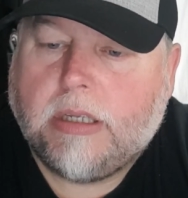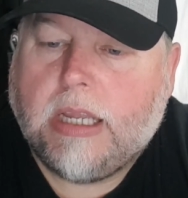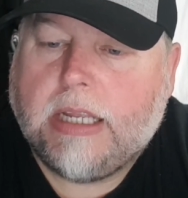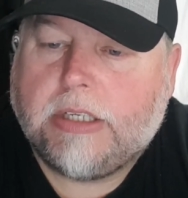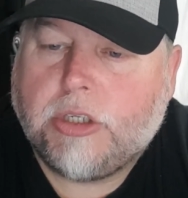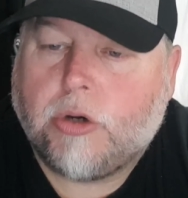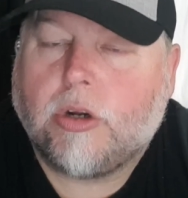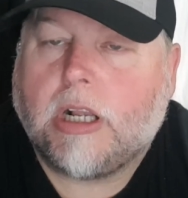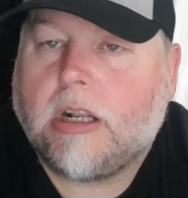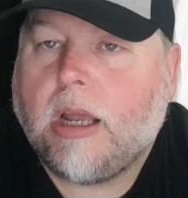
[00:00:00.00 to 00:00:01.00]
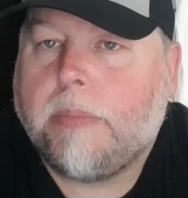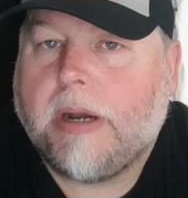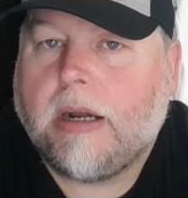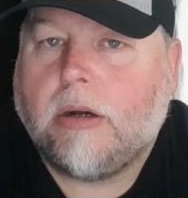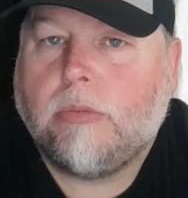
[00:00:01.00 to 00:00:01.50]
The Jurgen Klopp
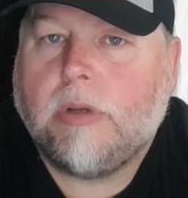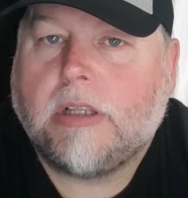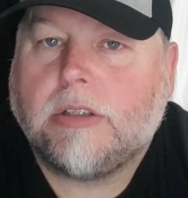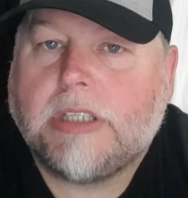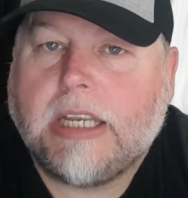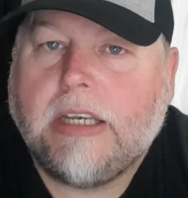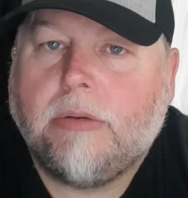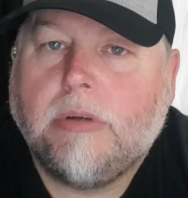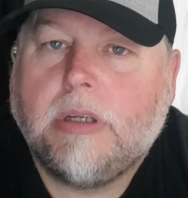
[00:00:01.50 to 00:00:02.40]
era will continue,